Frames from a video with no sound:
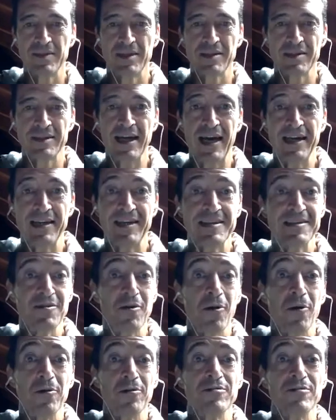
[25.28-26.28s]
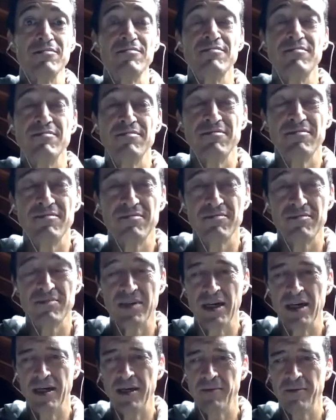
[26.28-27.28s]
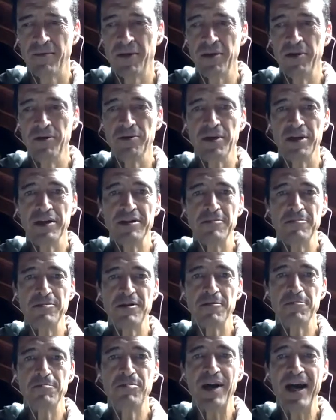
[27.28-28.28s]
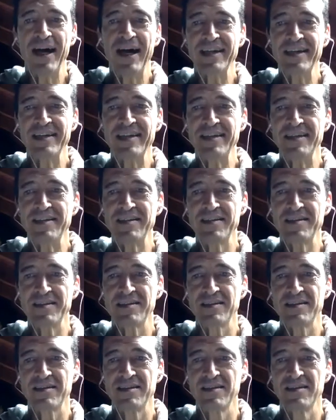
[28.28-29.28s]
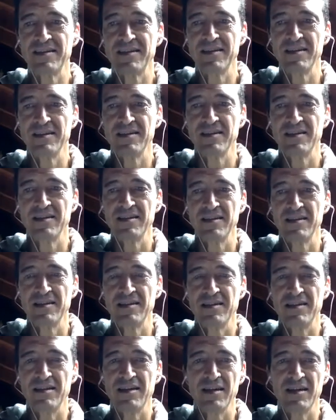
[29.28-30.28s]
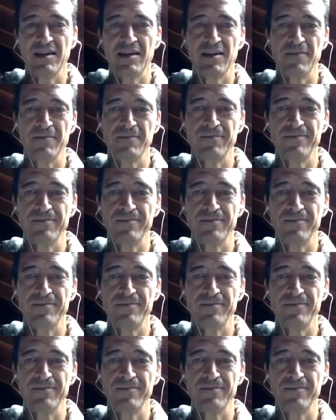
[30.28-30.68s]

guide us all through a little bit of practice uh,